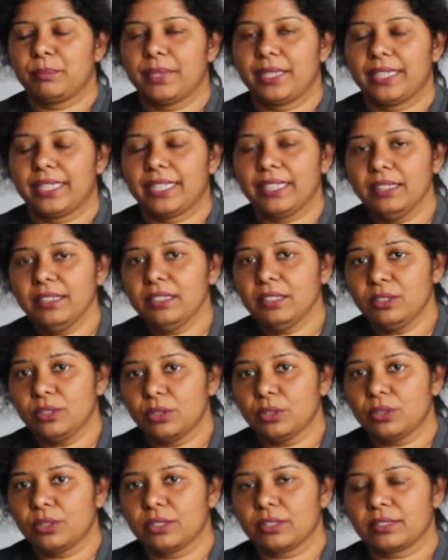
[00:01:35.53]
but in the
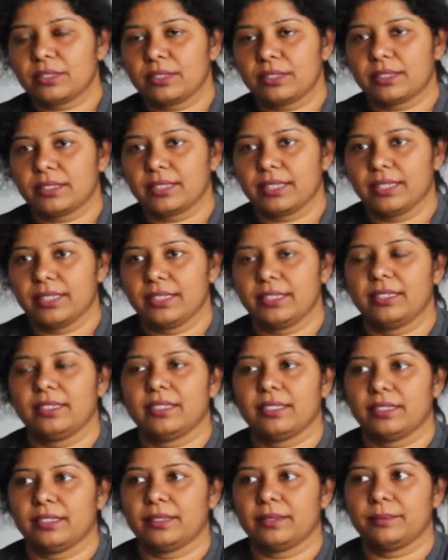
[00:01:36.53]
north, and
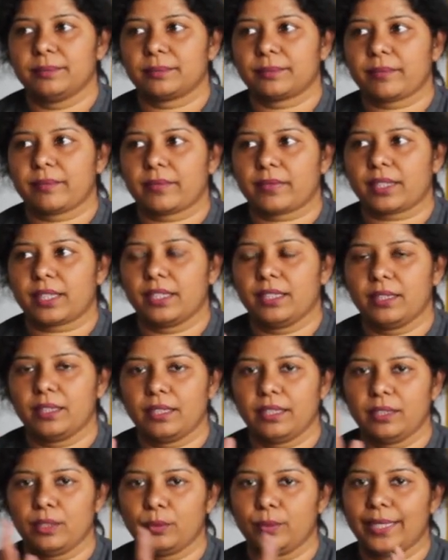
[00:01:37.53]

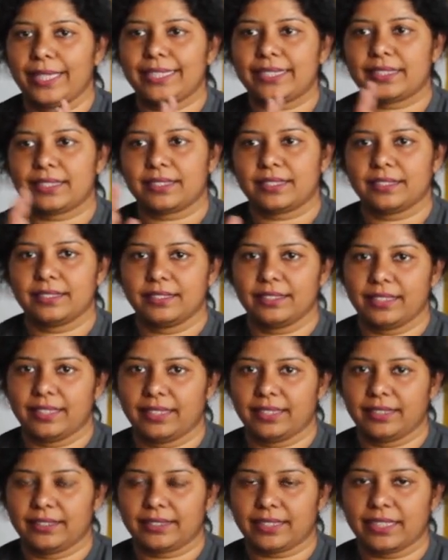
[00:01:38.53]
in the west
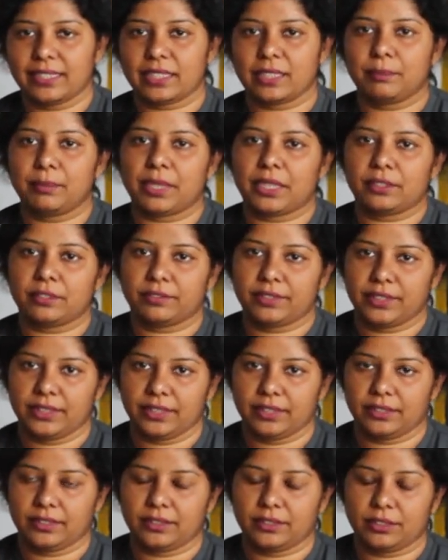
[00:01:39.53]
and central part of
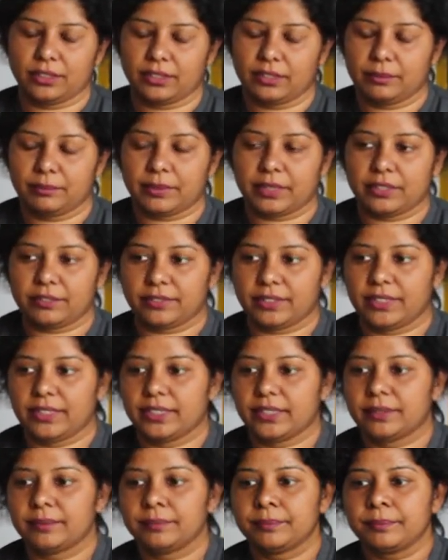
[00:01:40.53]
India, northern part of
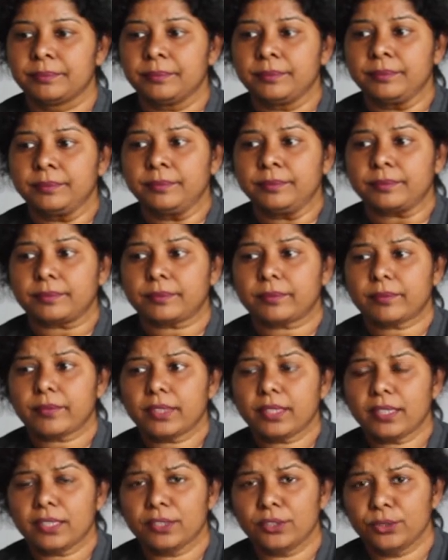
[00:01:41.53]
India,
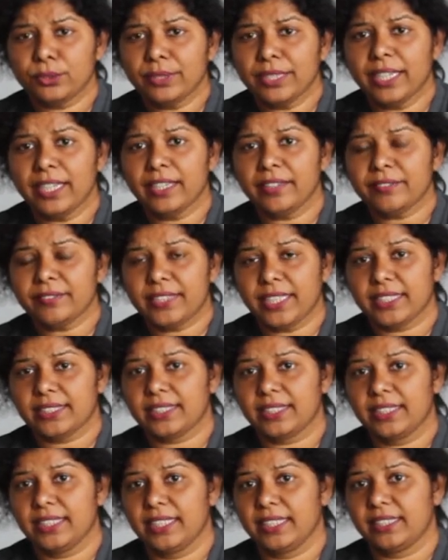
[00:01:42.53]
you have
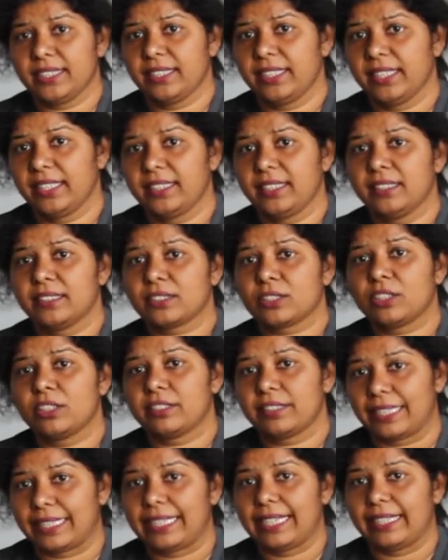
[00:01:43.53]
designated areas
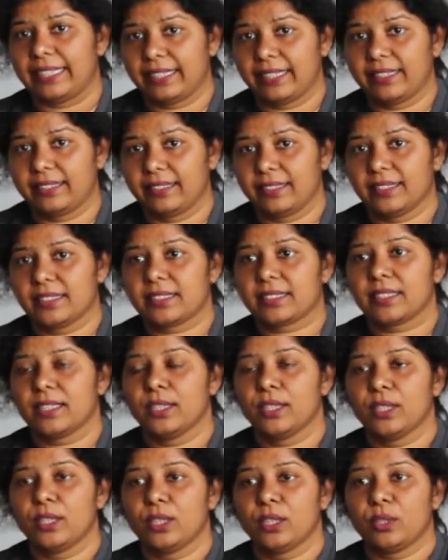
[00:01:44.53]
called red light areas
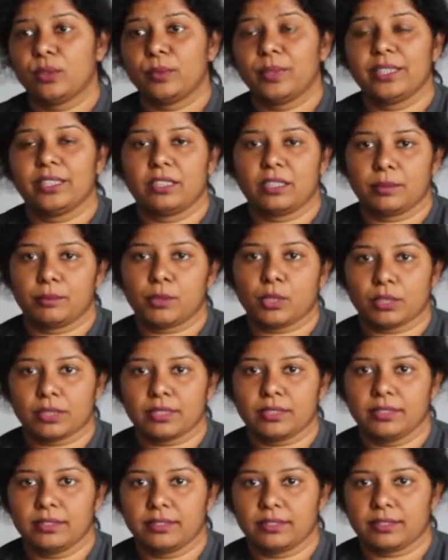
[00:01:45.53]
where there are
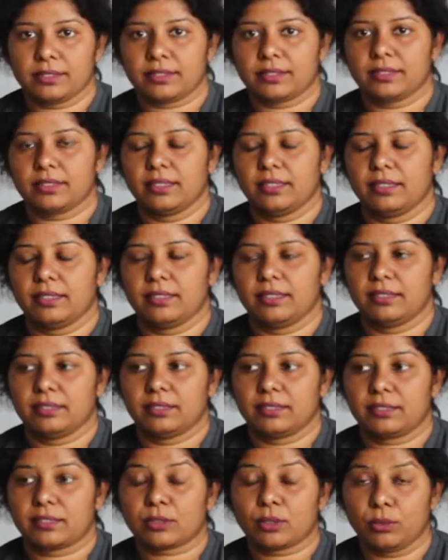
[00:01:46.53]
brothels,
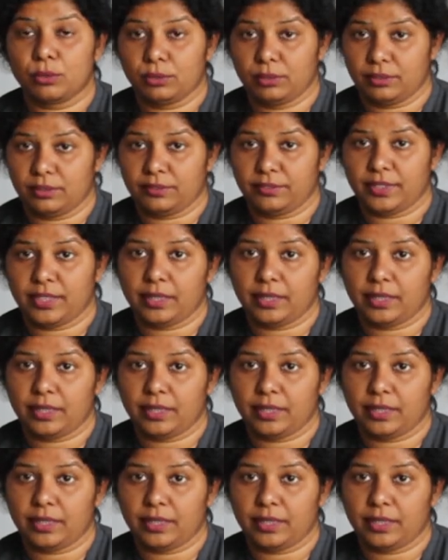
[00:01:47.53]
scores of